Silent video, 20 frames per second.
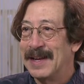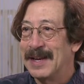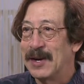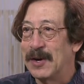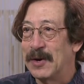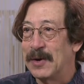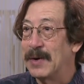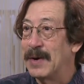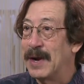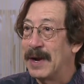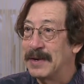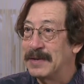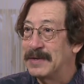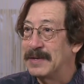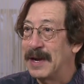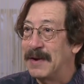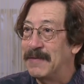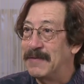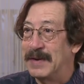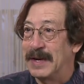her
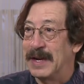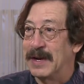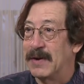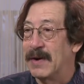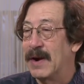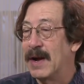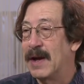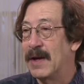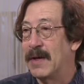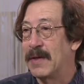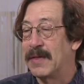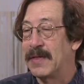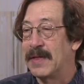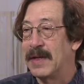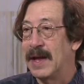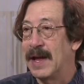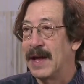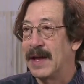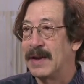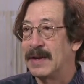safety and her health,
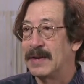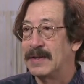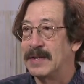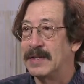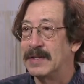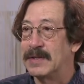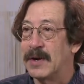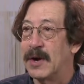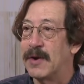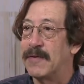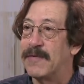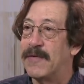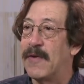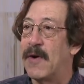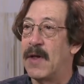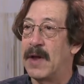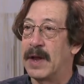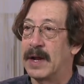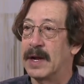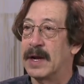and she started
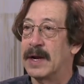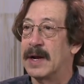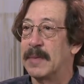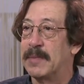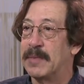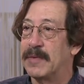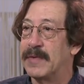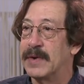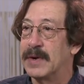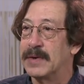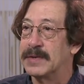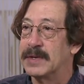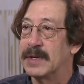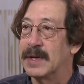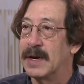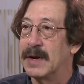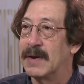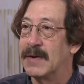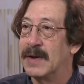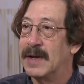falling a couple of years
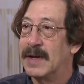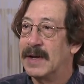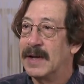ago.